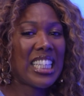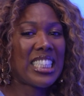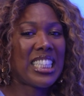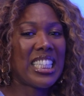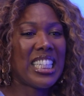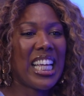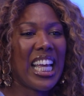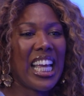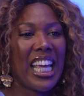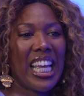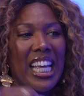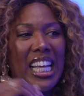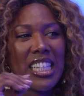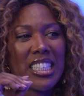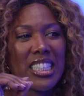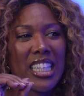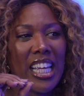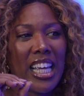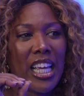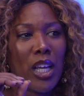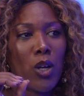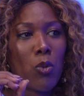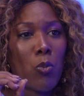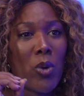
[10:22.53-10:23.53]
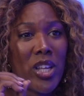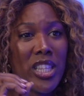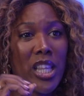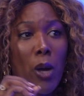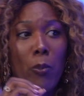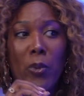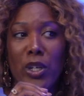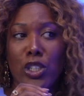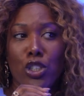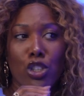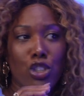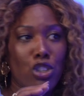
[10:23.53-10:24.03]
an easy win that
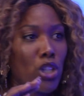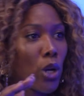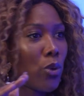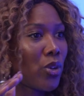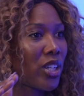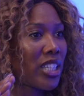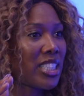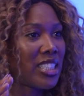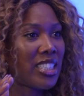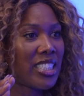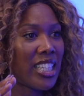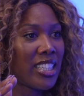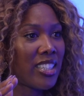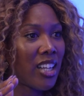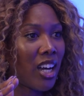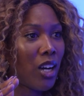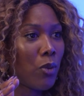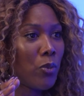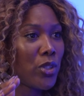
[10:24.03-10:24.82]
we just don't consider.